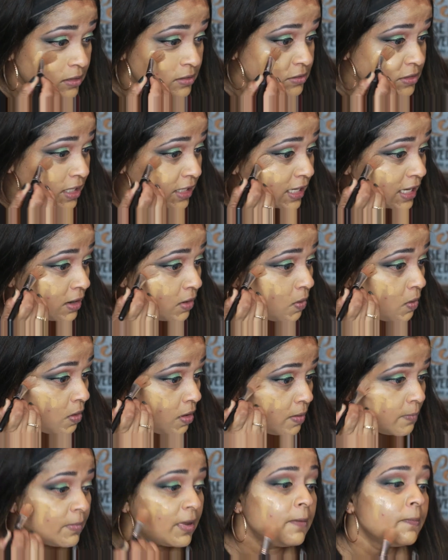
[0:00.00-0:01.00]
So I get
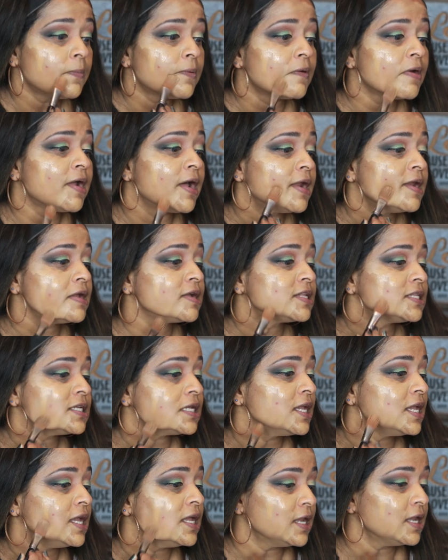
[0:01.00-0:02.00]
all my
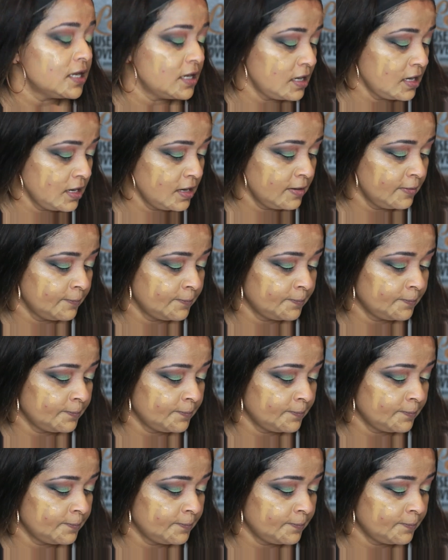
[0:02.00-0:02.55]
product in,